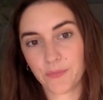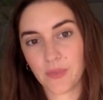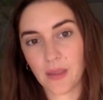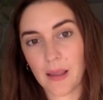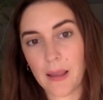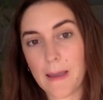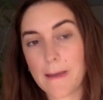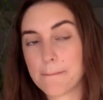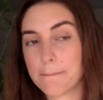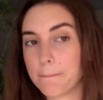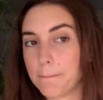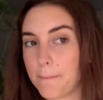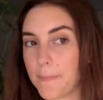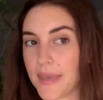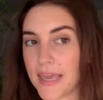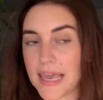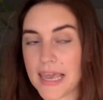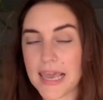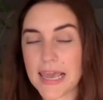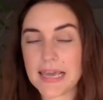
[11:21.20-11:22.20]

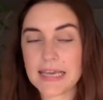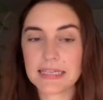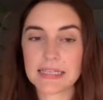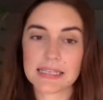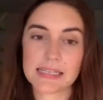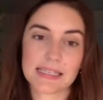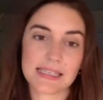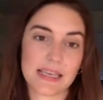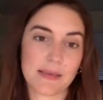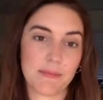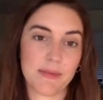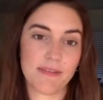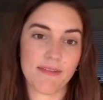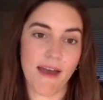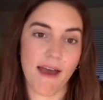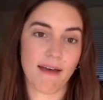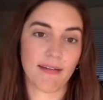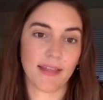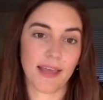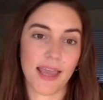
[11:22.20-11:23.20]
B, Simi
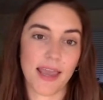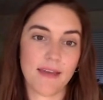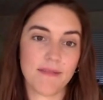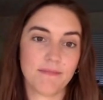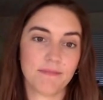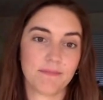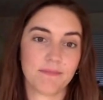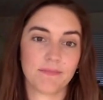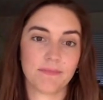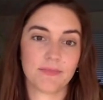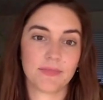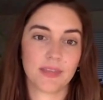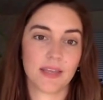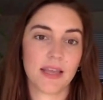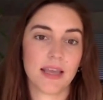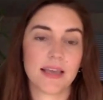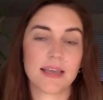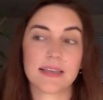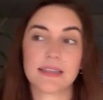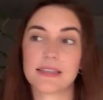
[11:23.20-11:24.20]
Valley,
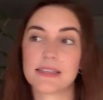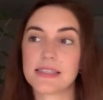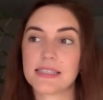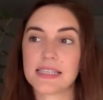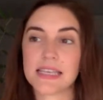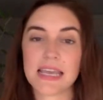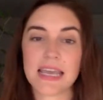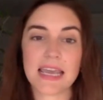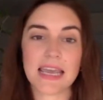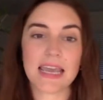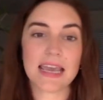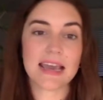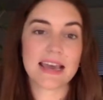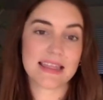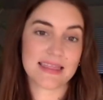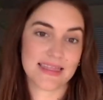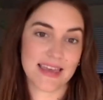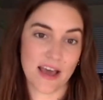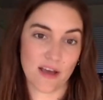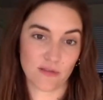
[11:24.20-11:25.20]
C,
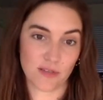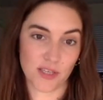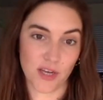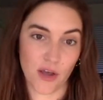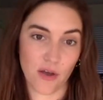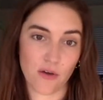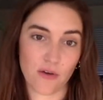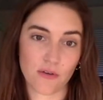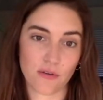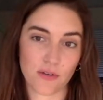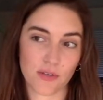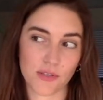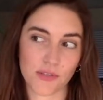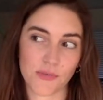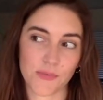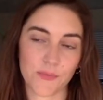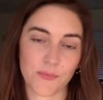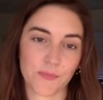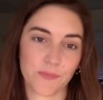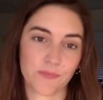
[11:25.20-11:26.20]
Thousand Oaks,
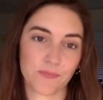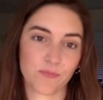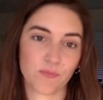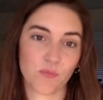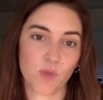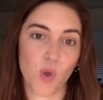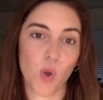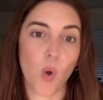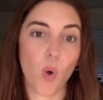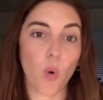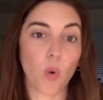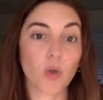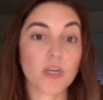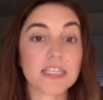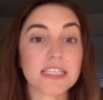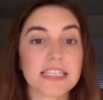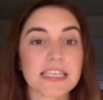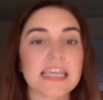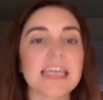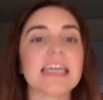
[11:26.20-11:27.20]
or
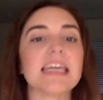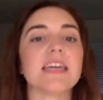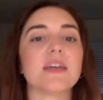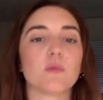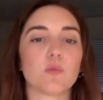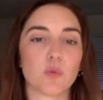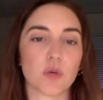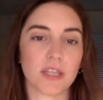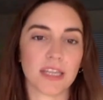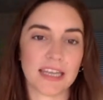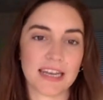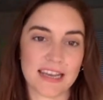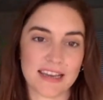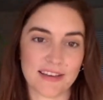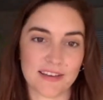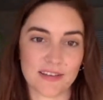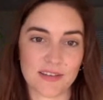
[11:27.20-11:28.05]
D, Woodland Hills?